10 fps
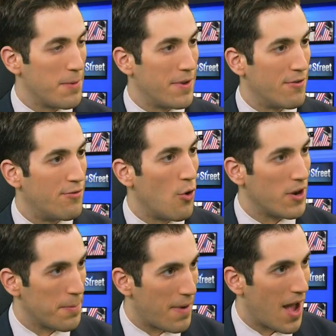a bit of
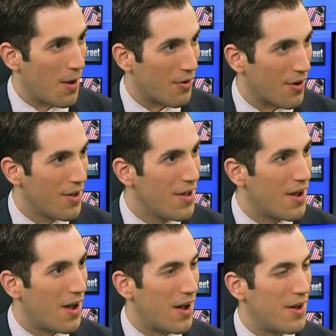voting power.
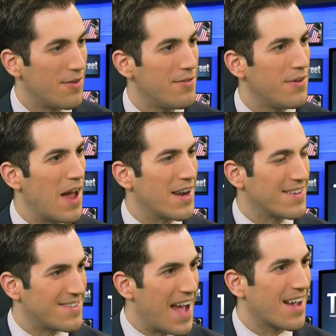Not
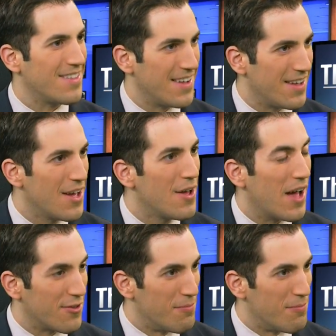exactly as